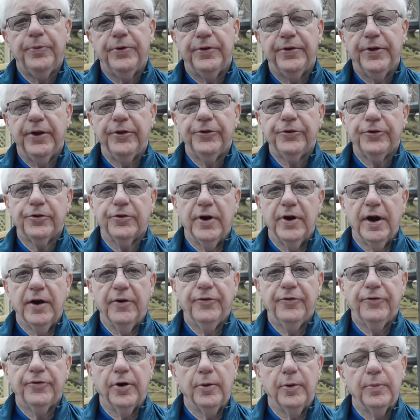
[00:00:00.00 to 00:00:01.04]
this graph
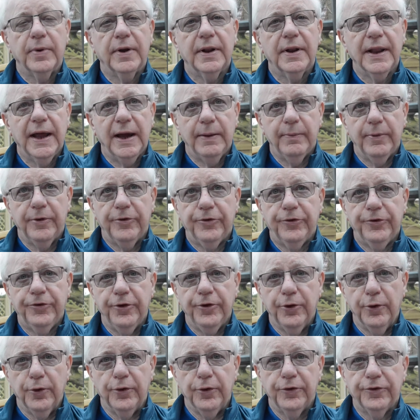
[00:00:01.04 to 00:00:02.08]
from Climate
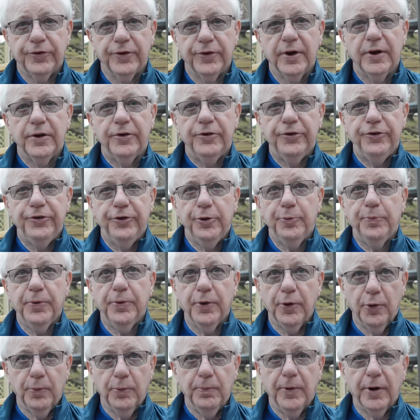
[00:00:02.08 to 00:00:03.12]
Steward's
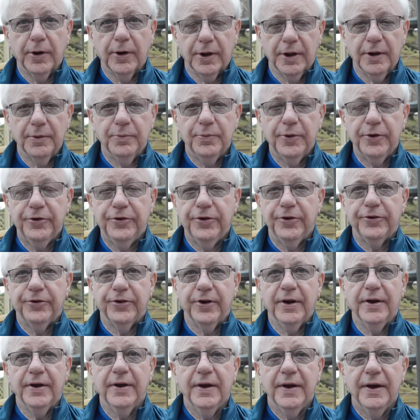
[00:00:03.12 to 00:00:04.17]
Duplo model, which is
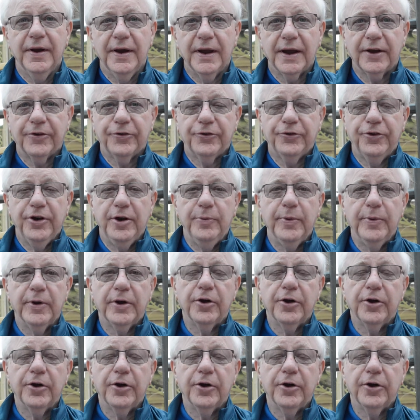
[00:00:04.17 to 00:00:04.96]
an extremely good